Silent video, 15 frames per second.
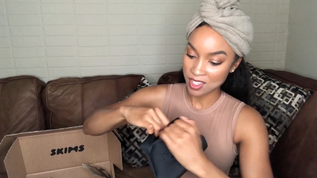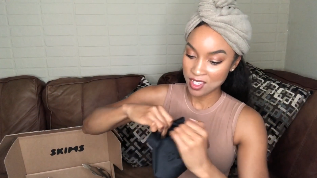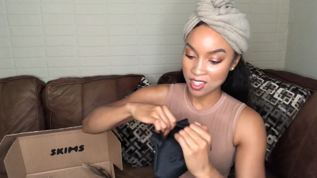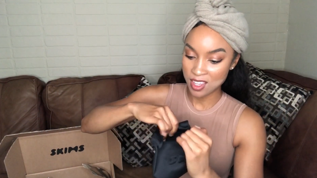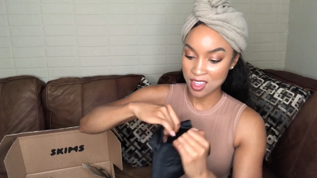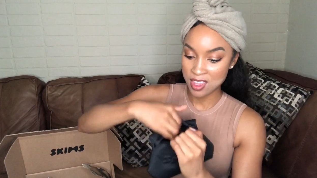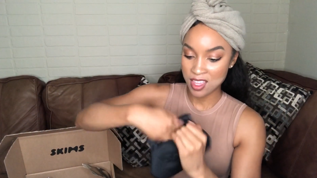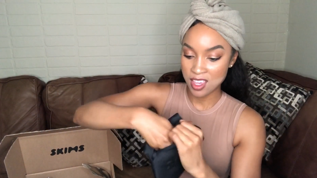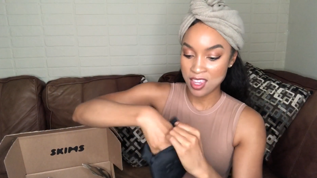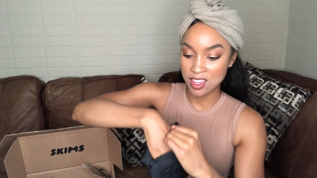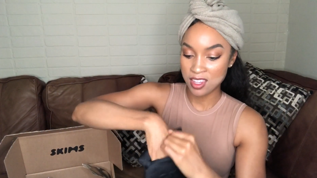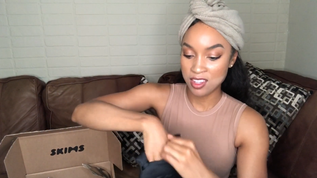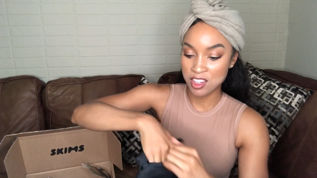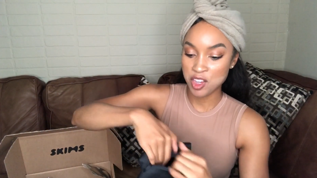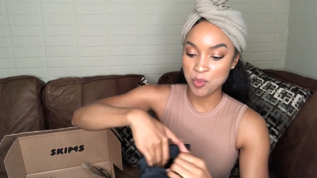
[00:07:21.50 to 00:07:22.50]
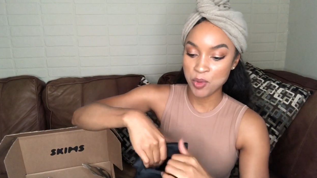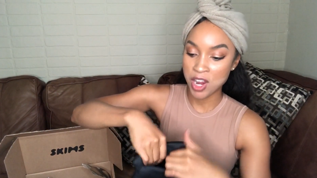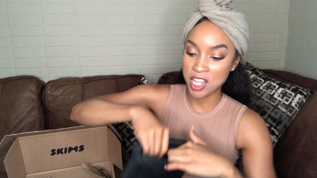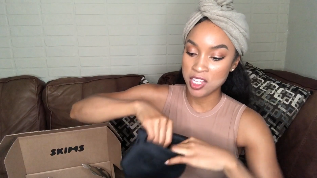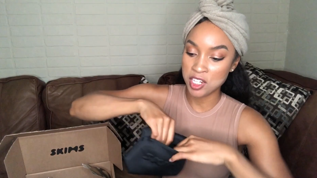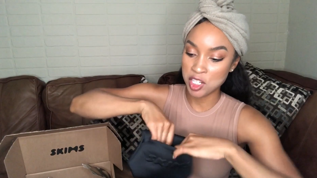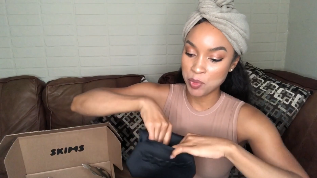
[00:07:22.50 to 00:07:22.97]
And then you could
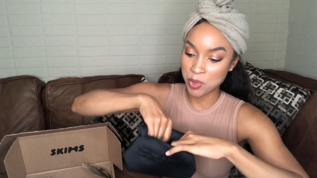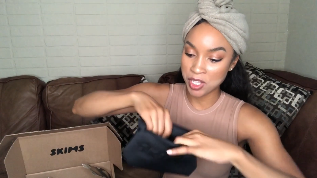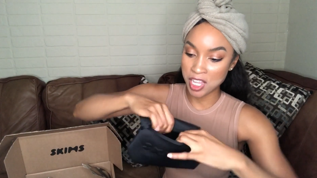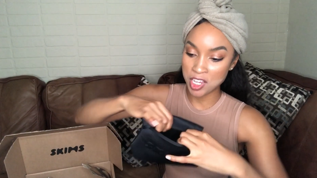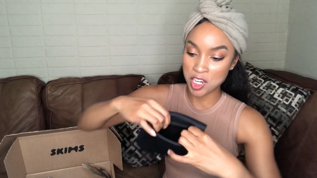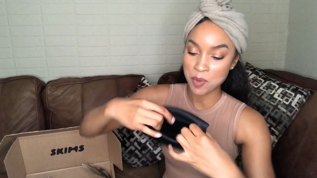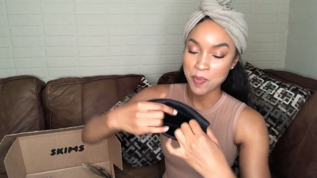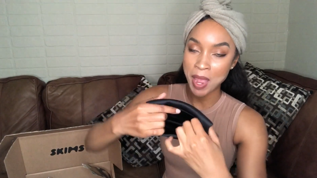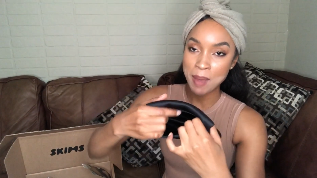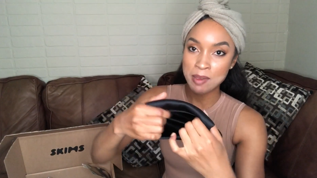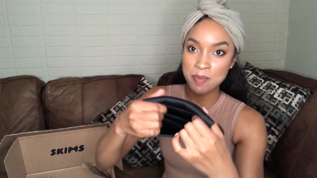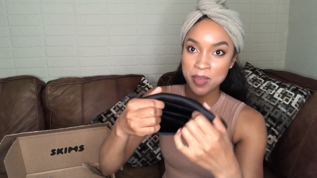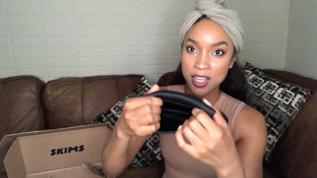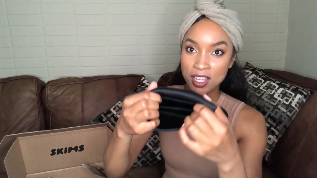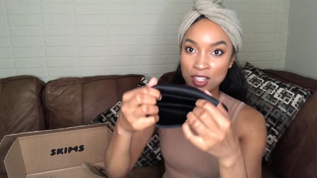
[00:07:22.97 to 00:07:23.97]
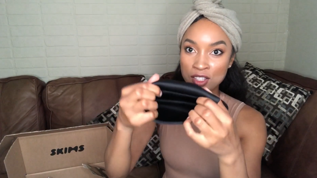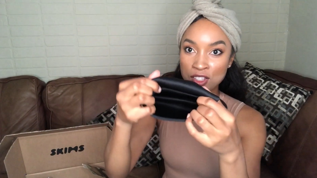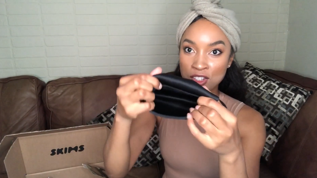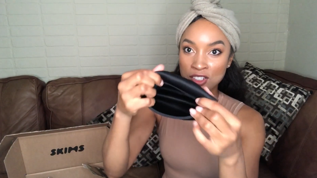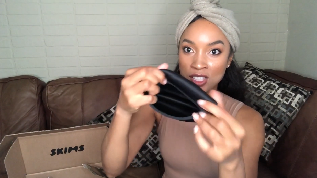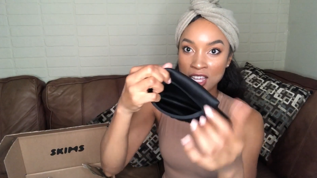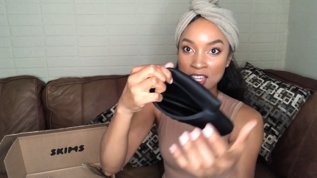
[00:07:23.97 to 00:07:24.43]
probably just put like your bobby pins
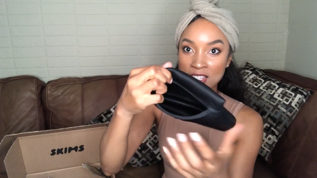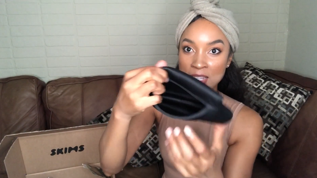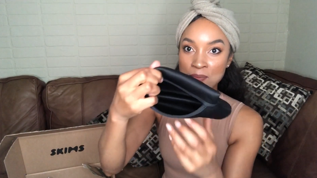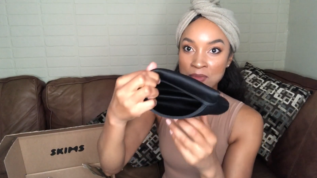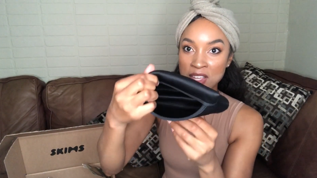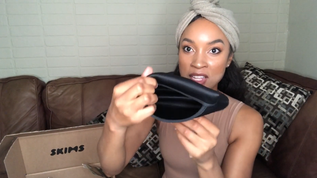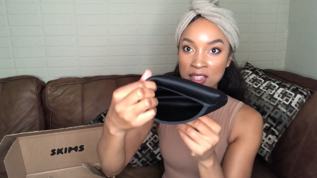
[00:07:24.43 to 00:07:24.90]
or like something,